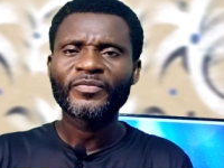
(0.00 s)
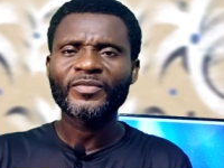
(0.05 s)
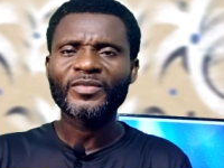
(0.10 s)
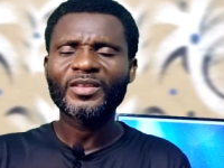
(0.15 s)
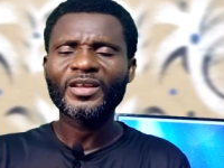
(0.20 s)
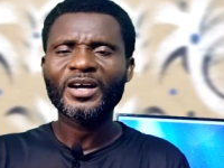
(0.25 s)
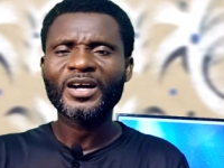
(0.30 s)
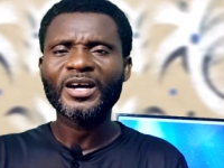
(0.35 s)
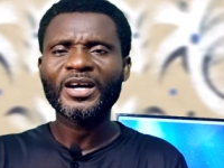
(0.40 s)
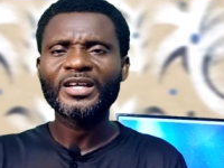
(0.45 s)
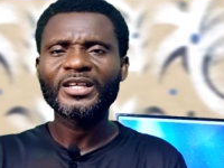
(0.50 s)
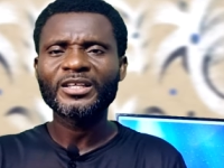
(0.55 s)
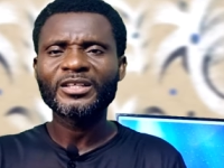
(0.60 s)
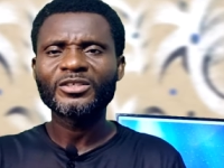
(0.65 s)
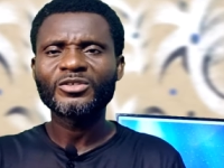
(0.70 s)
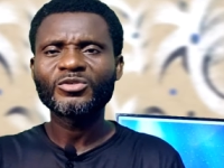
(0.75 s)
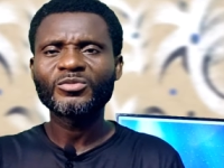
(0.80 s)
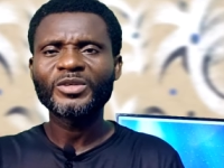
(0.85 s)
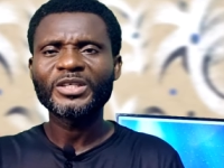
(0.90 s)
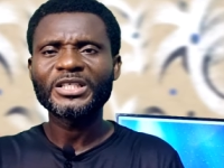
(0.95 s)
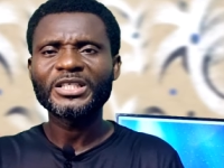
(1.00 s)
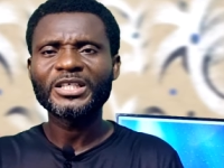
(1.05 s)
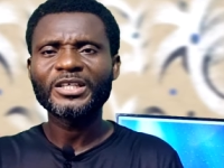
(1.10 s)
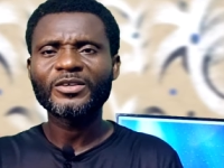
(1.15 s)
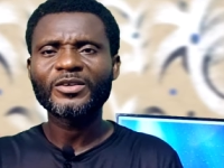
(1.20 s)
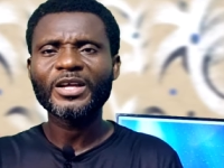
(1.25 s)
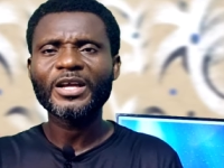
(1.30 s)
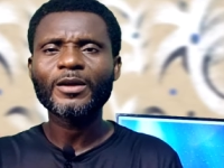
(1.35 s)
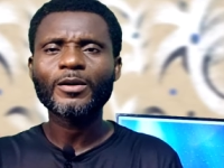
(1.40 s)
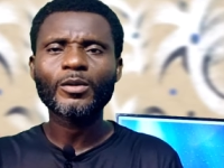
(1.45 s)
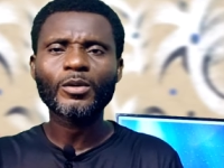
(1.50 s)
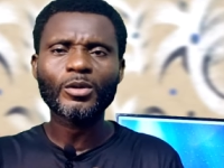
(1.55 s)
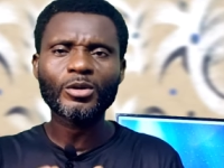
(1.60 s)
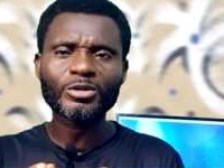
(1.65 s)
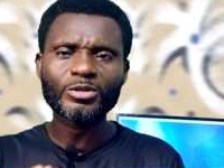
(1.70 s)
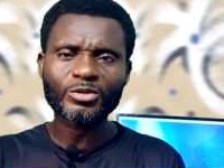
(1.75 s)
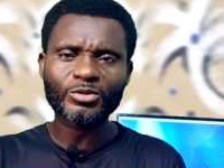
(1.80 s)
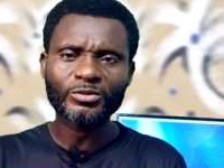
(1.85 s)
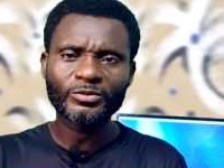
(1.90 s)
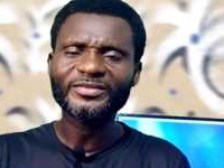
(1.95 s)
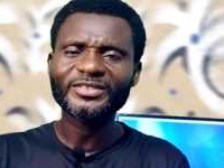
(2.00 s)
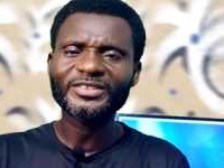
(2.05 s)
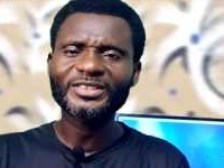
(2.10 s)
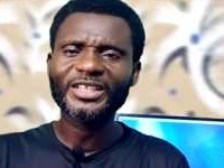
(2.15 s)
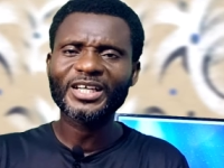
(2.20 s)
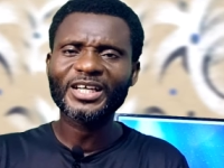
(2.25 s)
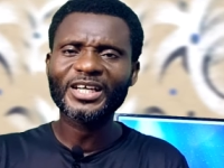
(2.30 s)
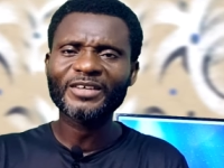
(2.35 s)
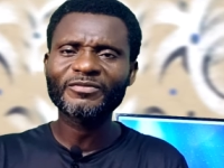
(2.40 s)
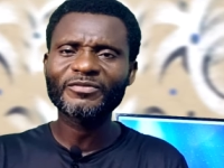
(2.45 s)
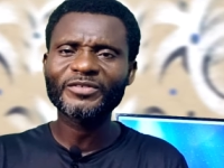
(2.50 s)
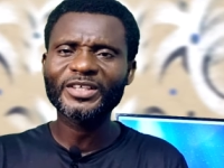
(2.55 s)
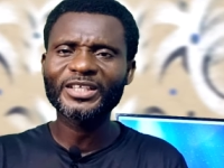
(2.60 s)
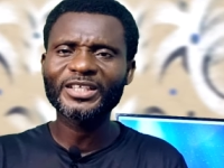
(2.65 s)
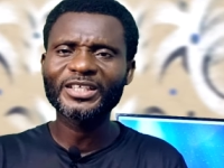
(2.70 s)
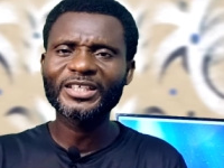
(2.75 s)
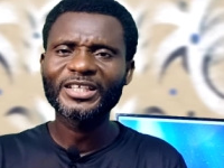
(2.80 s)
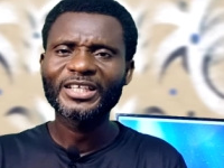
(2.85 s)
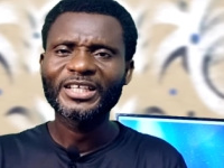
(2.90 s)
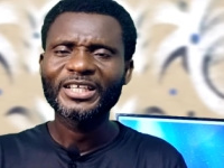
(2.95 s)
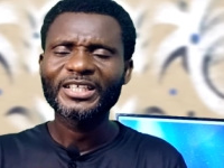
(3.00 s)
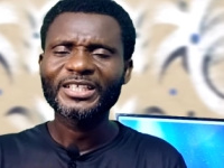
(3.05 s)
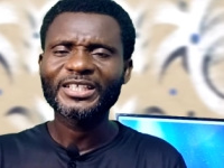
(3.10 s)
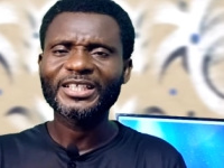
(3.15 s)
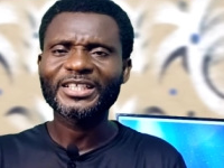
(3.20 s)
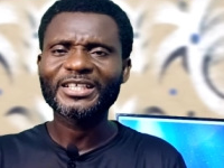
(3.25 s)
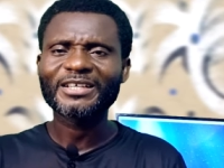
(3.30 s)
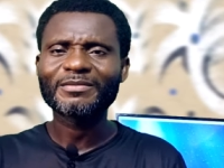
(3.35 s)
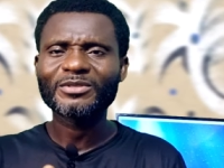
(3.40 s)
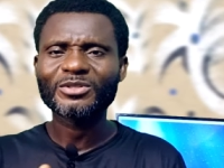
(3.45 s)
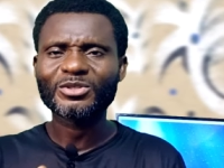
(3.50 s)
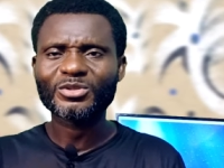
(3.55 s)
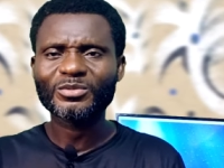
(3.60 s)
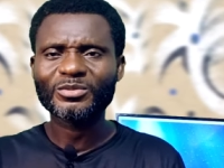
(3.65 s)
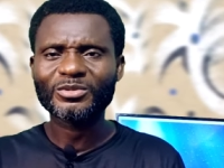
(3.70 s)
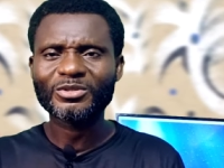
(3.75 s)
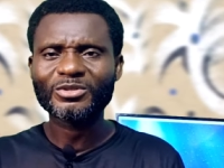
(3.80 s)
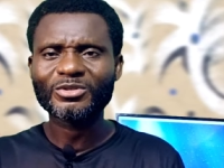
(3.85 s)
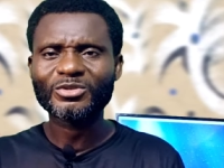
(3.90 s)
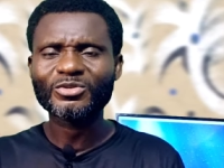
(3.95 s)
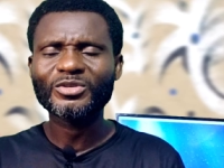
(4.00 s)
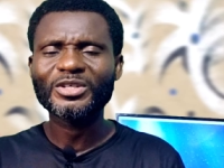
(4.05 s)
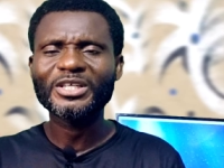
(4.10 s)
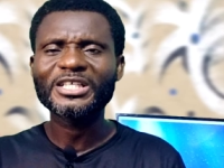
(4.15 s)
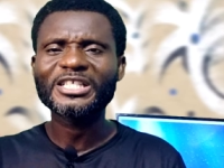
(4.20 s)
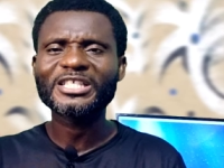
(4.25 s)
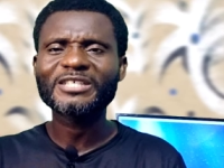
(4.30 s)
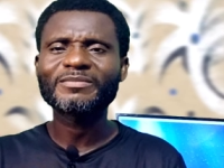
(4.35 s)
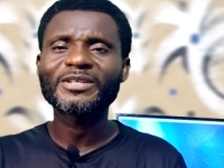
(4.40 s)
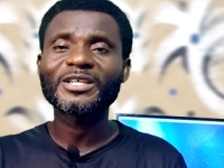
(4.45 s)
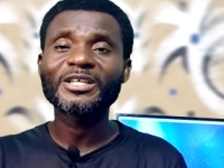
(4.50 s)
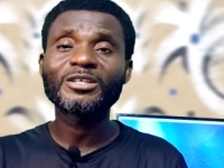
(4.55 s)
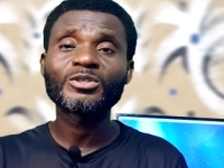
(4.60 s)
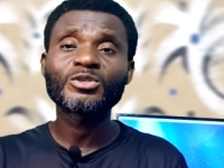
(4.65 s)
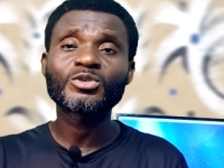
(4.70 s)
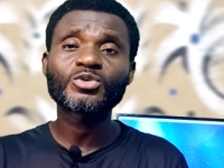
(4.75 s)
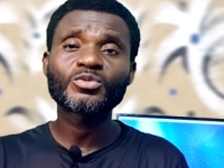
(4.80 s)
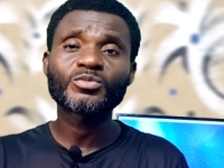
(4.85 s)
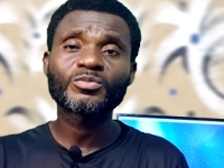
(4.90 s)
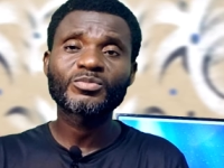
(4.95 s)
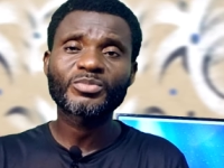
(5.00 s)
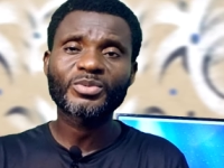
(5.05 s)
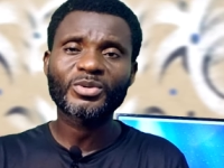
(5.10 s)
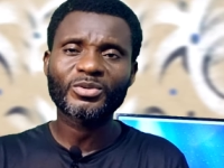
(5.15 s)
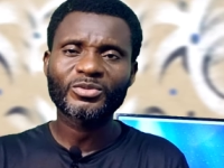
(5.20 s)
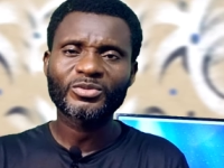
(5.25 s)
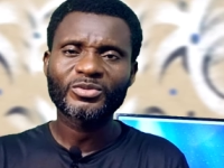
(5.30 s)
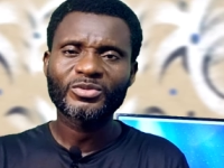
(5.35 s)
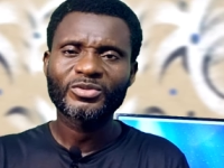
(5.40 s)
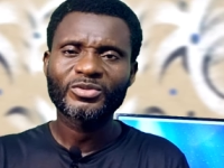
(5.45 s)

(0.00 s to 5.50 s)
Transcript: Now you do a dear young cosso, now a fee, and now someone else will enter into the pool.